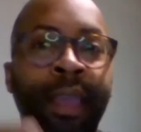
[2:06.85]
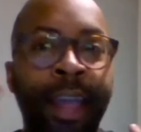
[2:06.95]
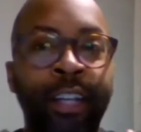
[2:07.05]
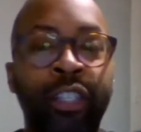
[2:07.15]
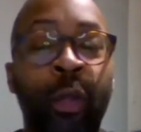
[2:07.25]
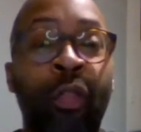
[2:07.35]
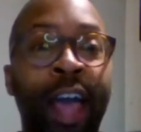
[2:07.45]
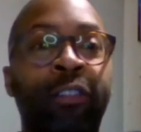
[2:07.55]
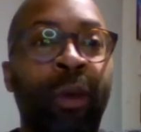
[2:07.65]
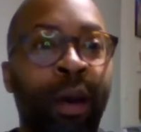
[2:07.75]
And so
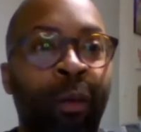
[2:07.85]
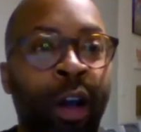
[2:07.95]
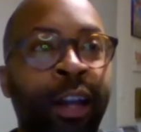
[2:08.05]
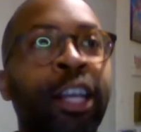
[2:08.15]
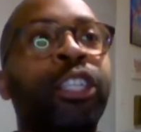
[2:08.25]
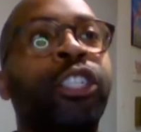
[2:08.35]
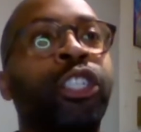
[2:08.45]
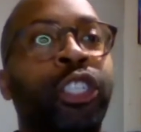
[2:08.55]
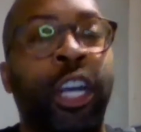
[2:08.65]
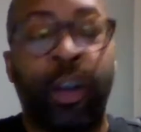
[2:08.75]
that's why I want to
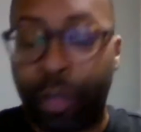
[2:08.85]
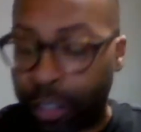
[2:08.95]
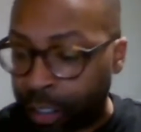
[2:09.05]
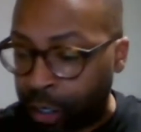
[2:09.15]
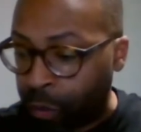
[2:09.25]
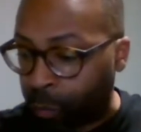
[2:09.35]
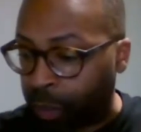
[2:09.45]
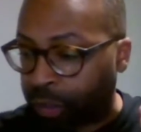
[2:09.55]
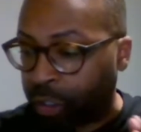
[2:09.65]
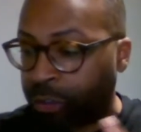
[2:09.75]
share this with you.